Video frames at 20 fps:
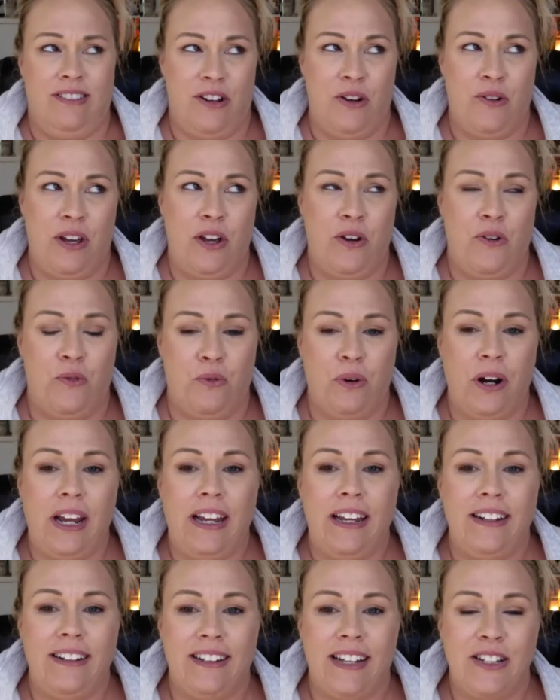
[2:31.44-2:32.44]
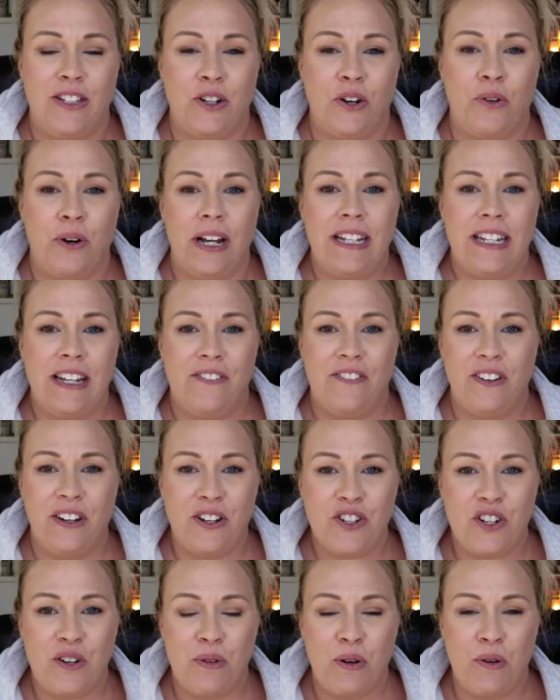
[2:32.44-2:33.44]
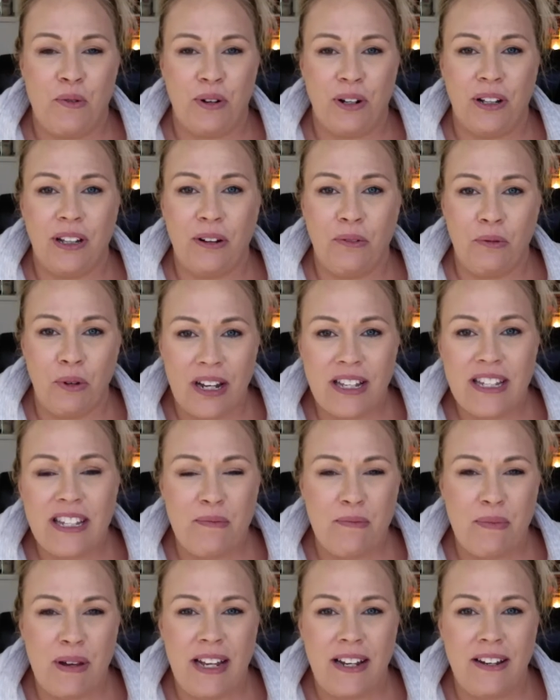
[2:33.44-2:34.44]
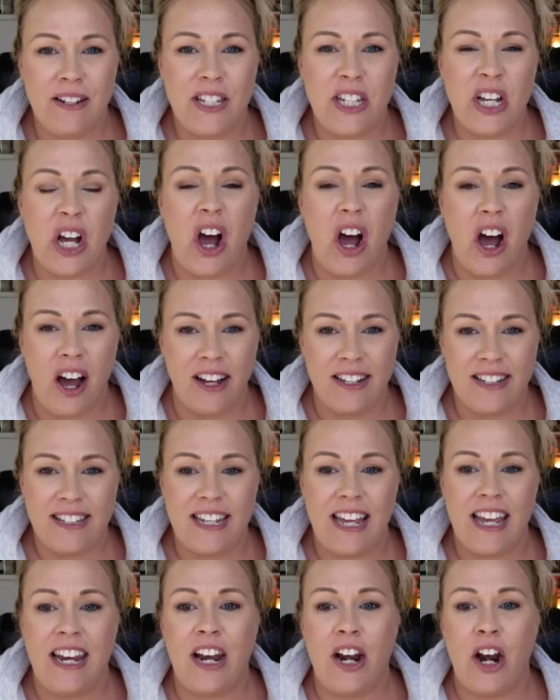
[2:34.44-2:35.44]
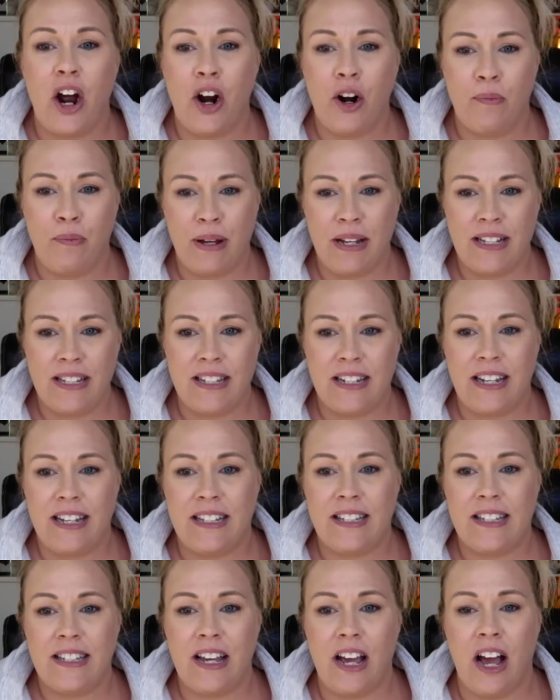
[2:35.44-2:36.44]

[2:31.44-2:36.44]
Okay, great. That's a great definition, but really, what does it mean to us and in our business?